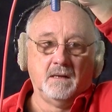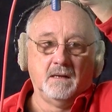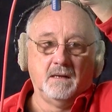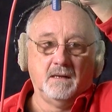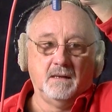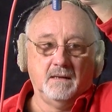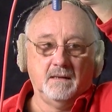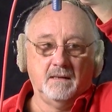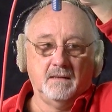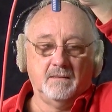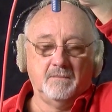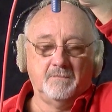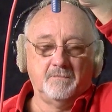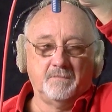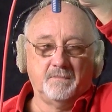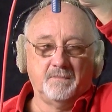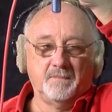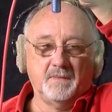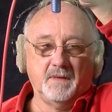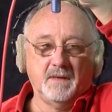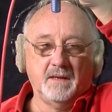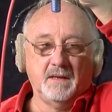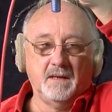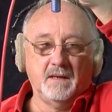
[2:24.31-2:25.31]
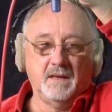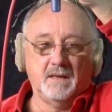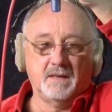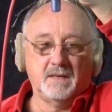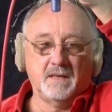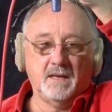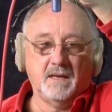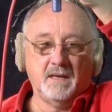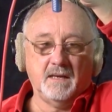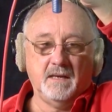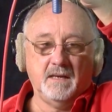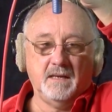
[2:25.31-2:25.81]
And
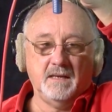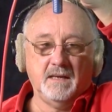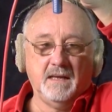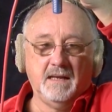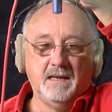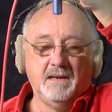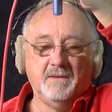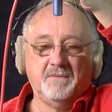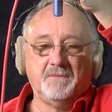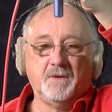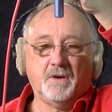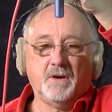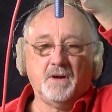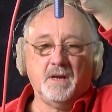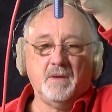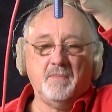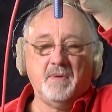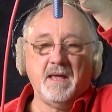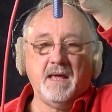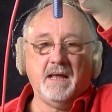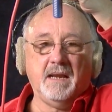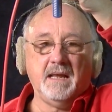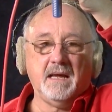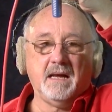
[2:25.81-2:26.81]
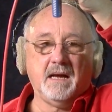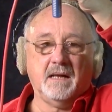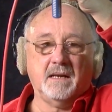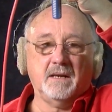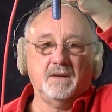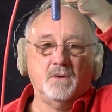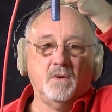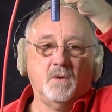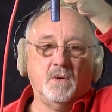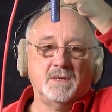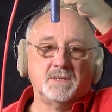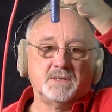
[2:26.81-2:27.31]
if there are going to be any kind
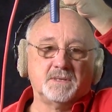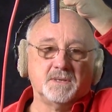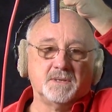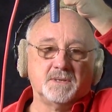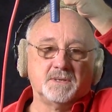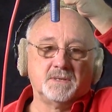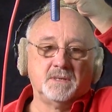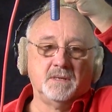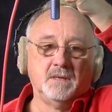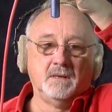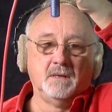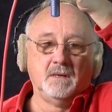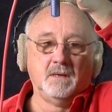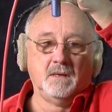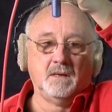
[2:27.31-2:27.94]
of noises,